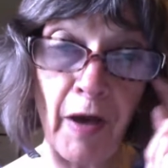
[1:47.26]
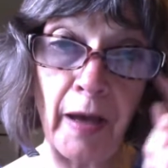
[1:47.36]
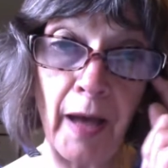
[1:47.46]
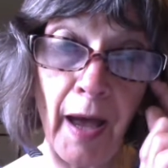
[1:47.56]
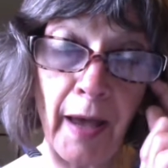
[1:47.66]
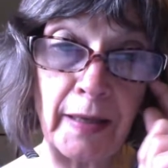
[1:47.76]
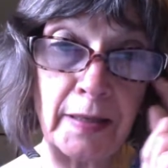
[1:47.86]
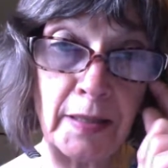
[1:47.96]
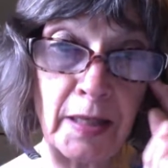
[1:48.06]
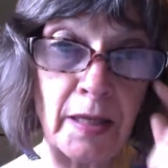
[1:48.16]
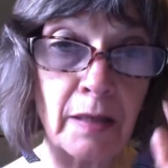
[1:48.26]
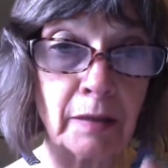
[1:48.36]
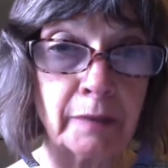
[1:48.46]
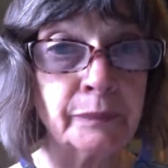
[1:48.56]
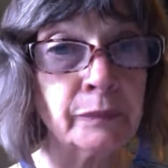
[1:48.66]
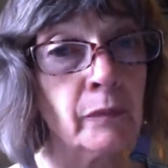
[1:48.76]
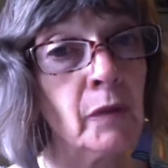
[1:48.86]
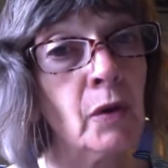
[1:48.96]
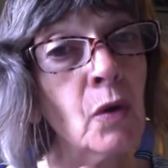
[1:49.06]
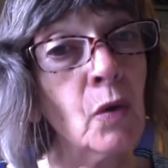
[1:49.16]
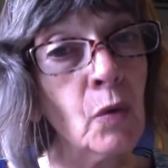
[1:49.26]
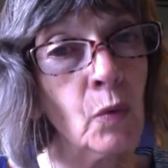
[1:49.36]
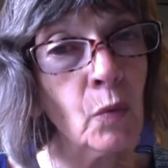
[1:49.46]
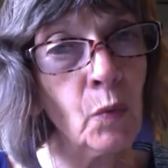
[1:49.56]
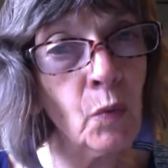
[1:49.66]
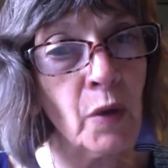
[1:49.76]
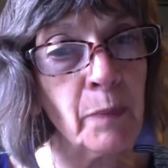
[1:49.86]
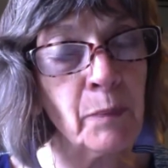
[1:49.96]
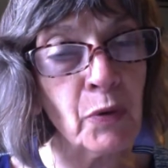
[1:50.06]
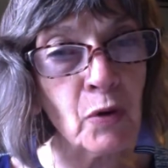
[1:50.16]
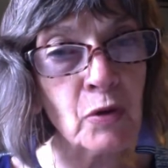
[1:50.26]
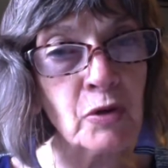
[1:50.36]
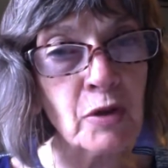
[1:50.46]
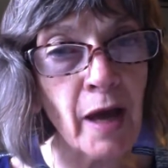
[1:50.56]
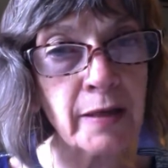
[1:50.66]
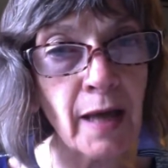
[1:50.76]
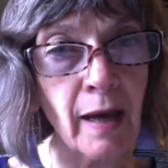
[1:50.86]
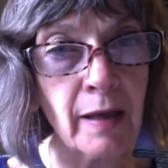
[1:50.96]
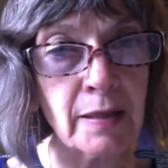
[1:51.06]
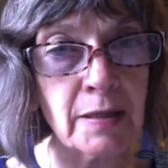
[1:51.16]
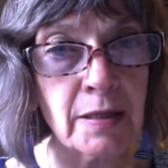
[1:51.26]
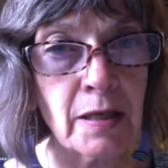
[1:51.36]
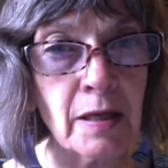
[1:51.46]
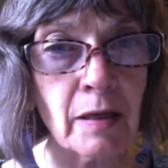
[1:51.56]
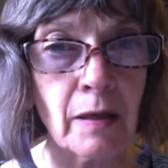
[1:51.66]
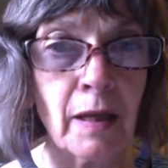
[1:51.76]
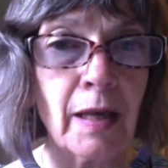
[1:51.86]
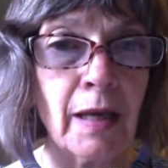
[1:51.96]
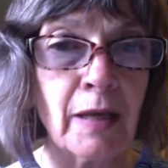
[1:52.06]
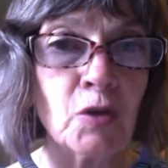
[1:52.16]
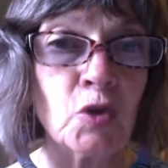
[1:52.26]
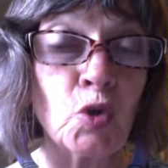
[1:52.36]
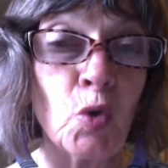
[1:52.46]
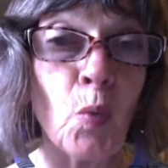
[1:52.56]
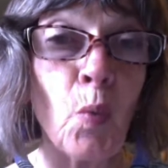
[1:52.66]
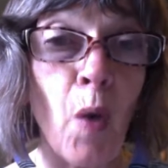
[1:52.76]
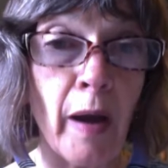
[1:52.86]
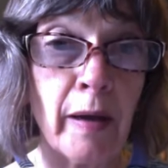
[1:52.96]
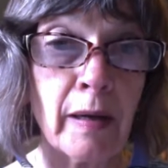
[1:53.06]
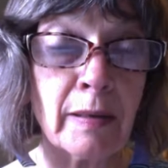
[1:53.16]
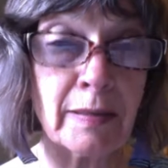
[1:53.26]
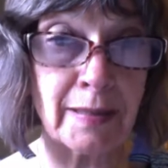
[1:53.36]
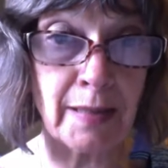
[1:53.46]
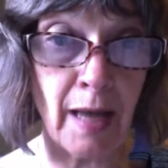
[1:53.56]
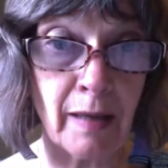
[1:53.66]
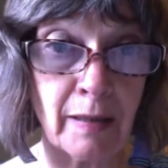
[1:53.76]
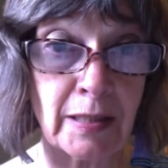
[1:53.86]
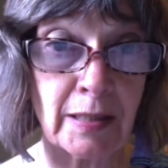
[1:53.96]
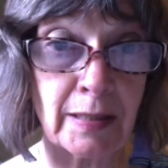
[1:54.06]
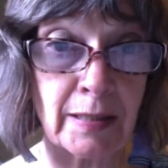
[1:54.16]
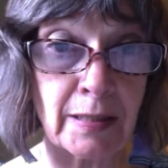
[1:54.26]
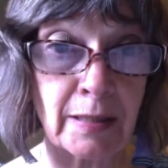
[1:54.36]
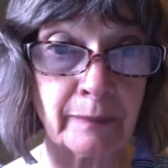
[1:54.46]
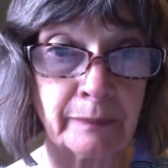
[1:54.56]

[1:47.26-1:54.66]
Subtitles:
an idea, we put that idea into one sentence.